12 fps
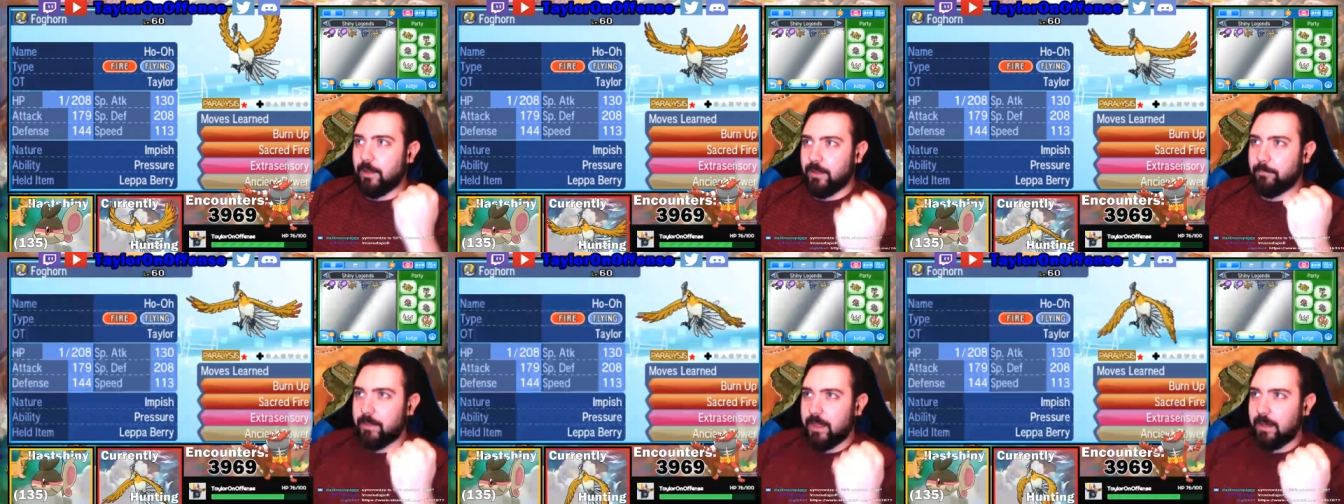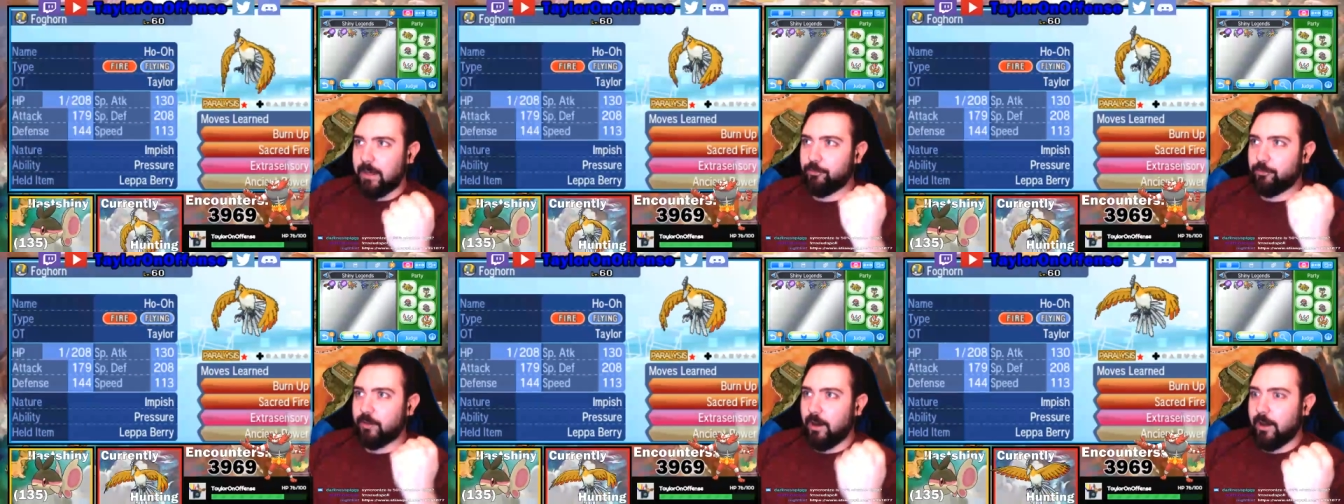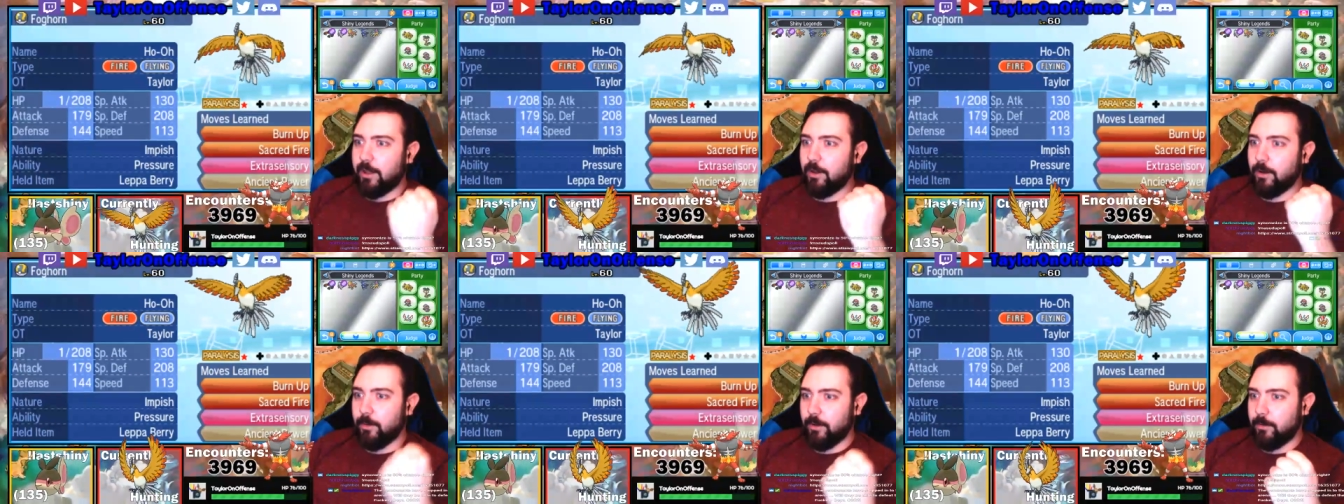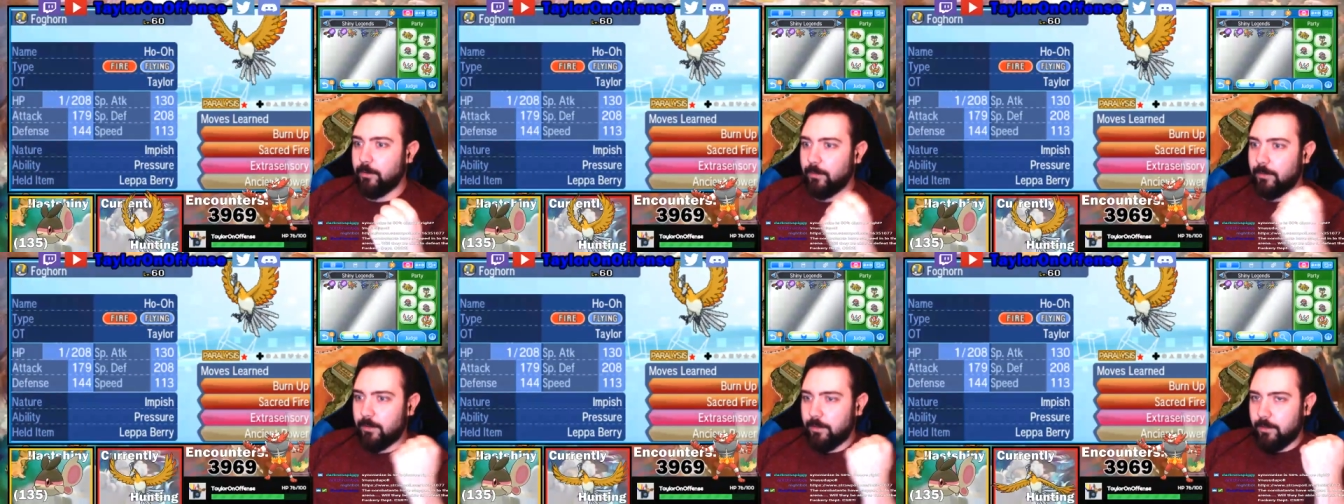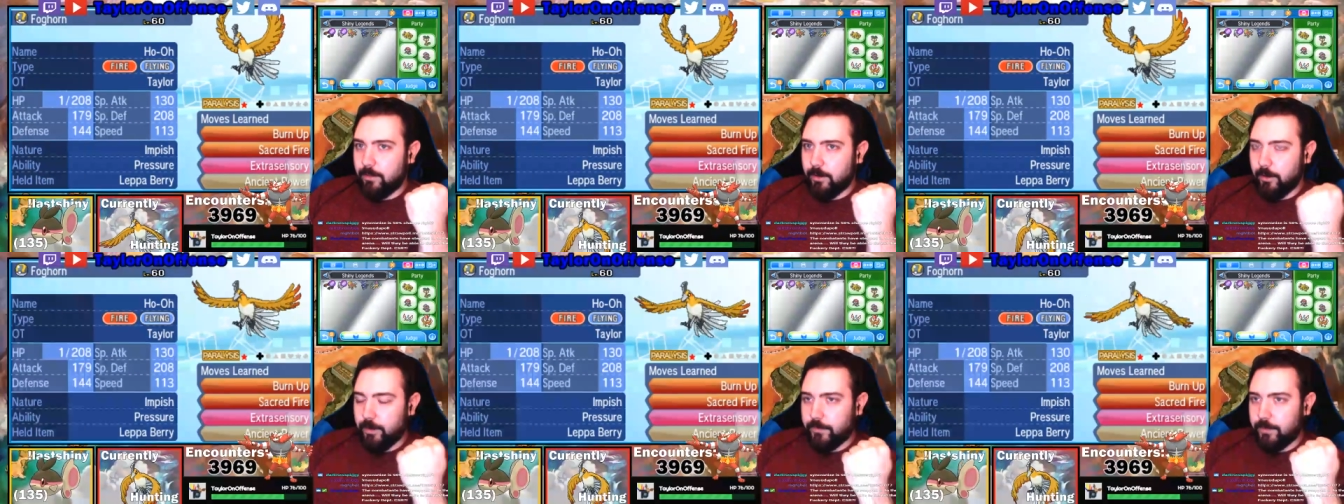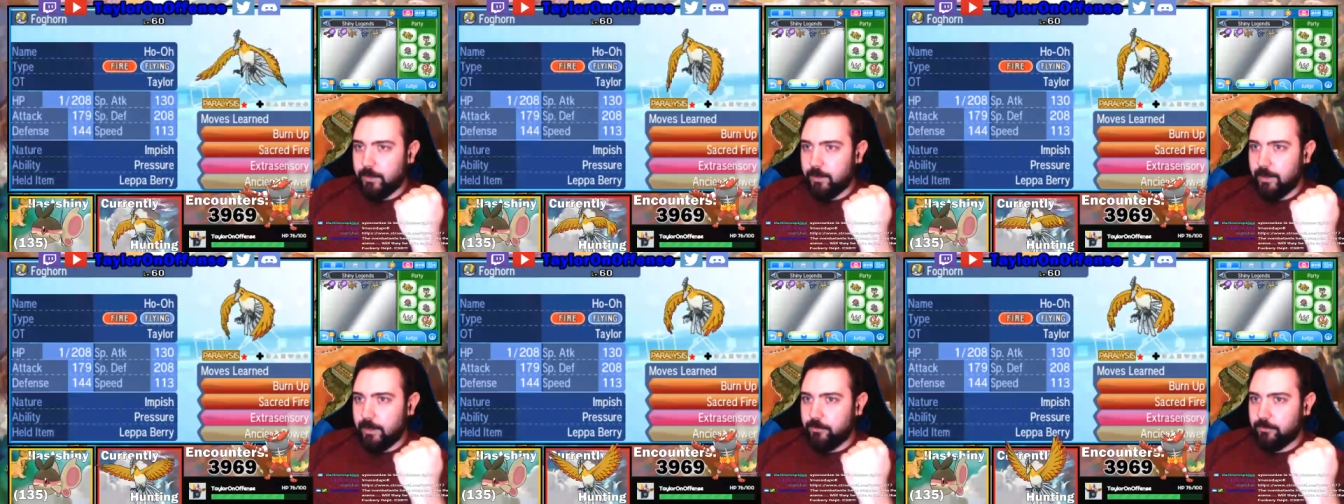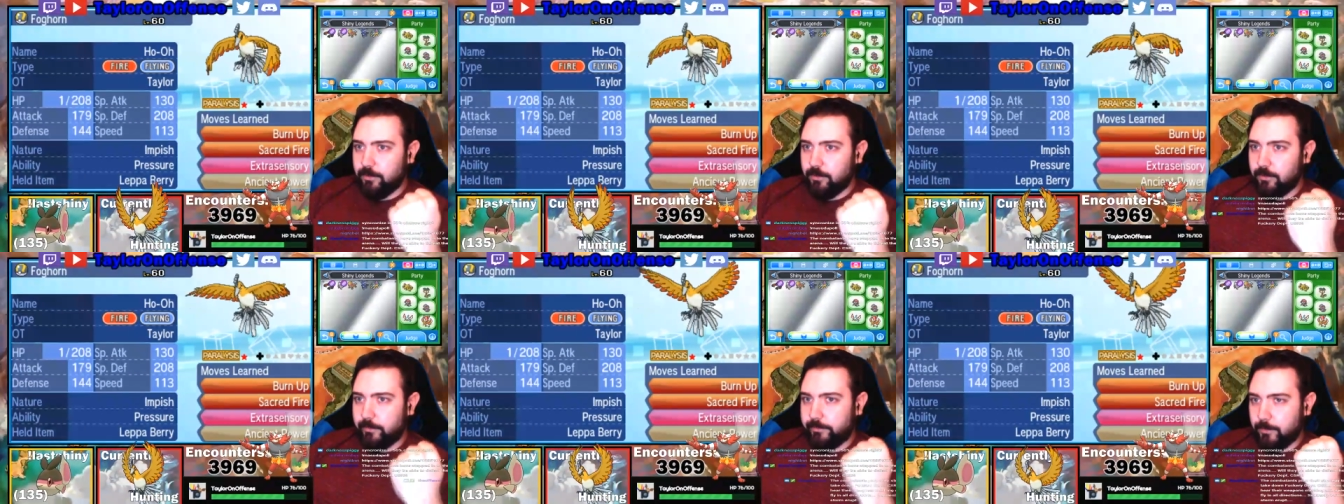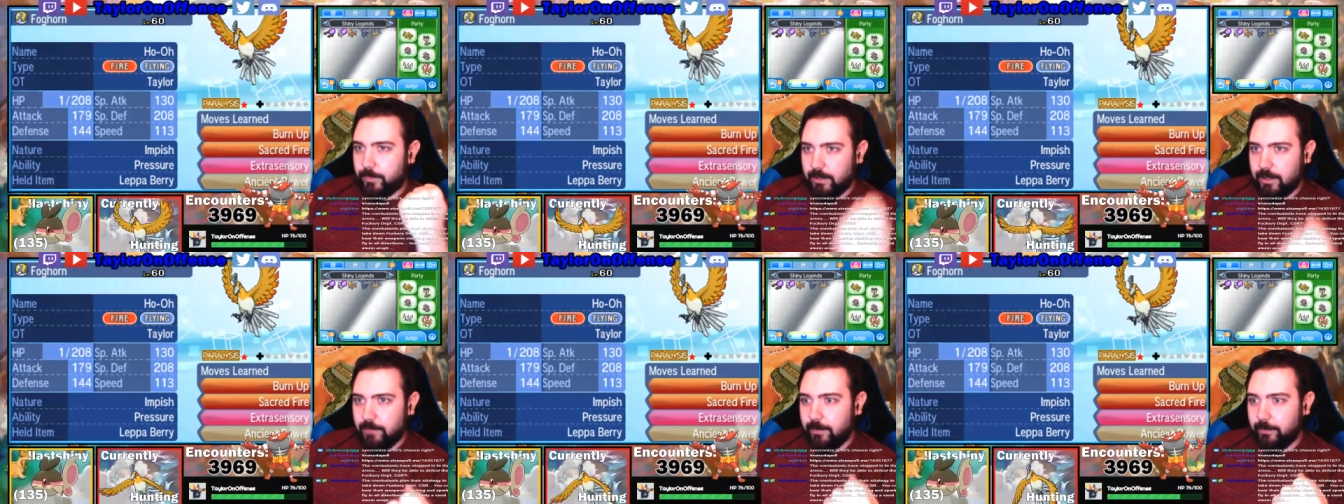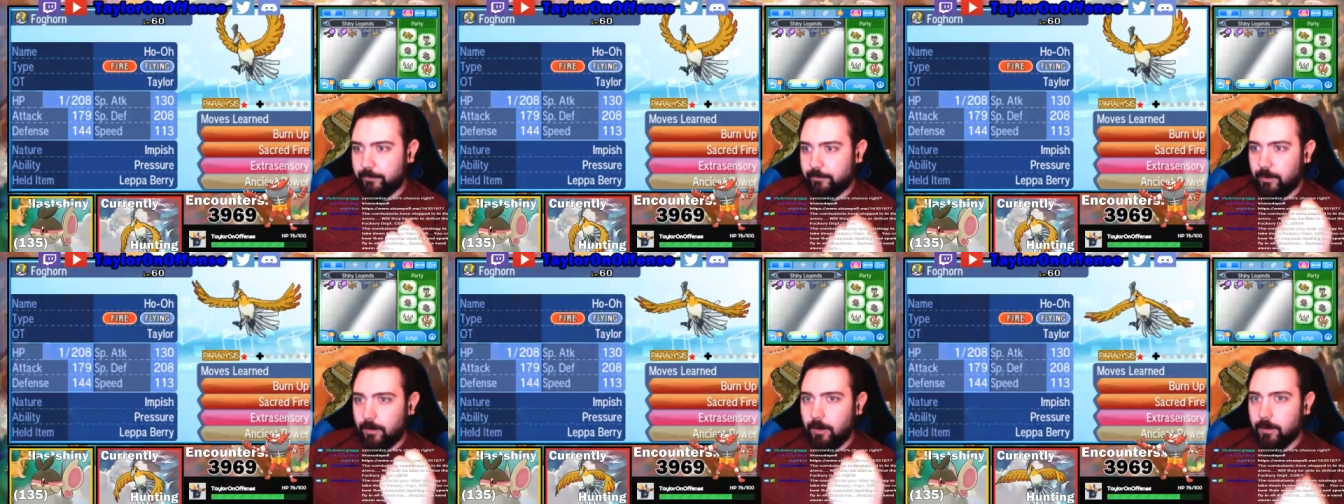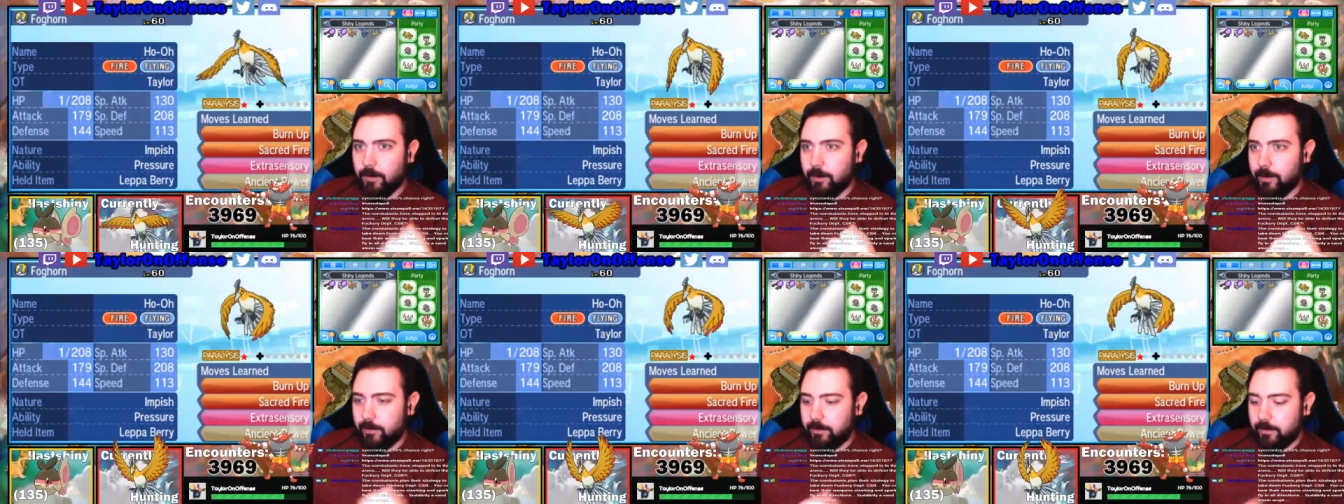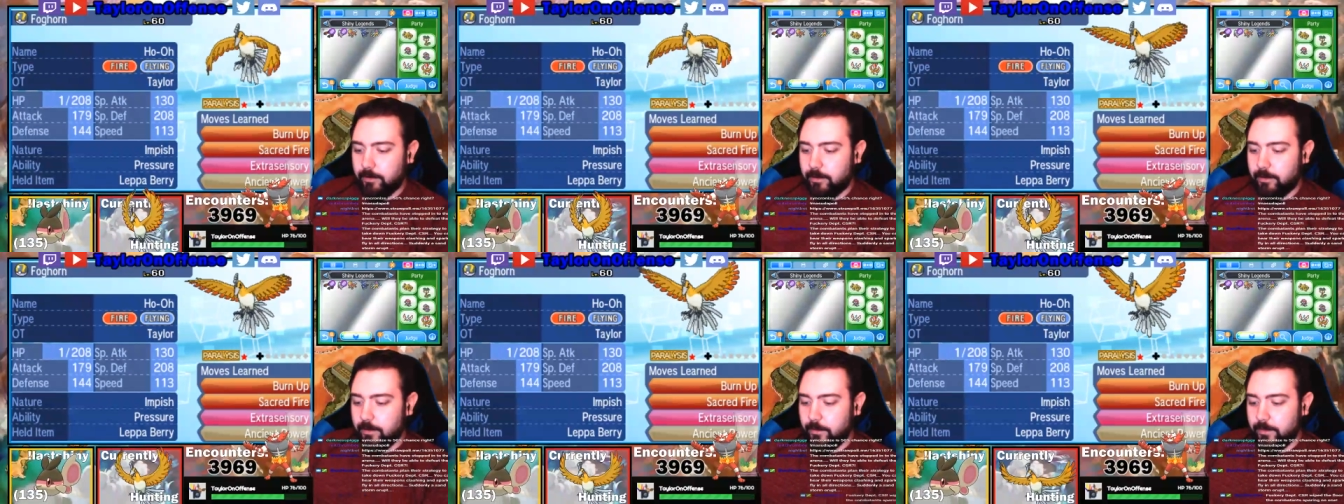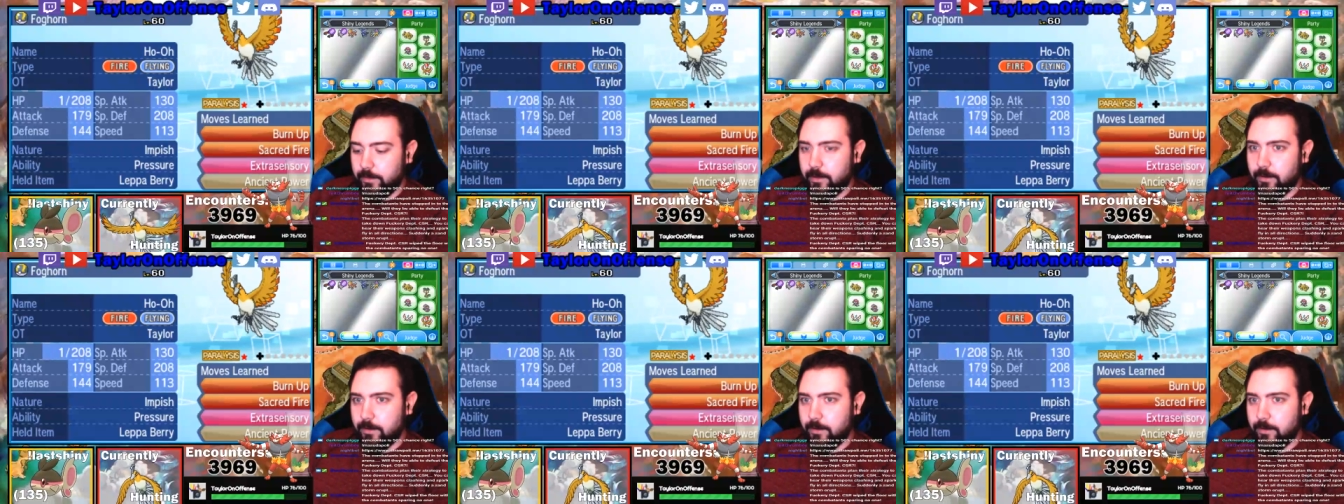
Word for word: a competitive shiny Ho-Oh. I already got the good nature. Let's see what the IVs are. Here they